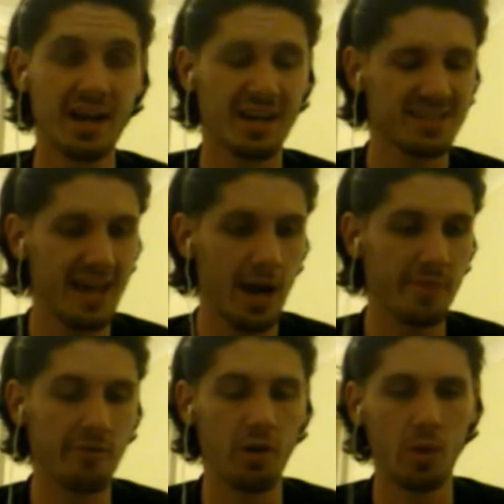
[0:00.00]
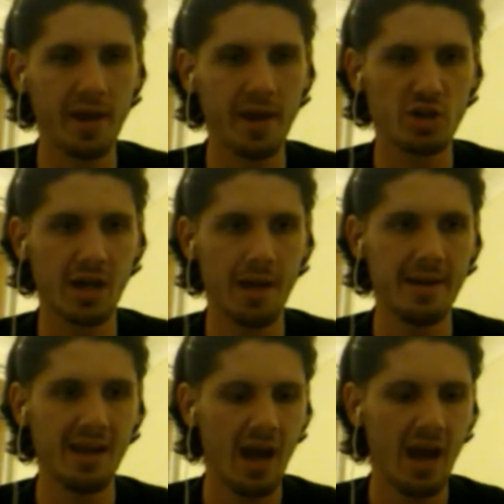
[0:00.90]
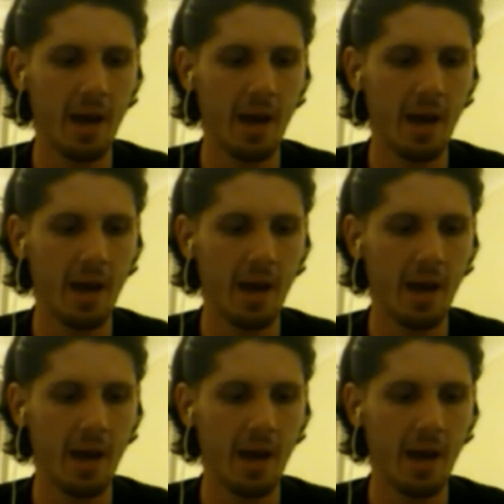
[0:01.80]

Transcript: Because now we've got The Witcher coming,